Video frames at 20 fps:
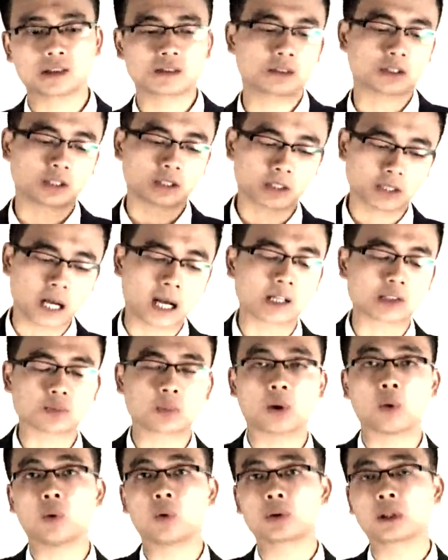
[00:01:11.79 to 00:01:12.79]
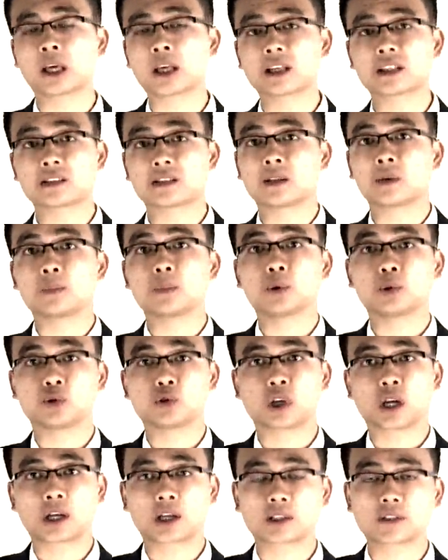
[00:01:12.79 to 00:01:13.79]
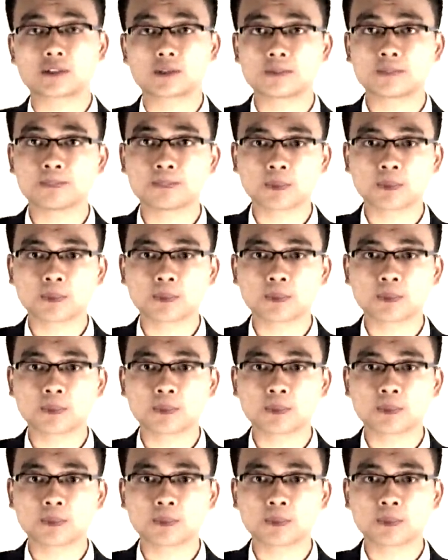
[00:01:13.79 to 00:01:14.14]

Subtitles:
So that's what audit is, the project.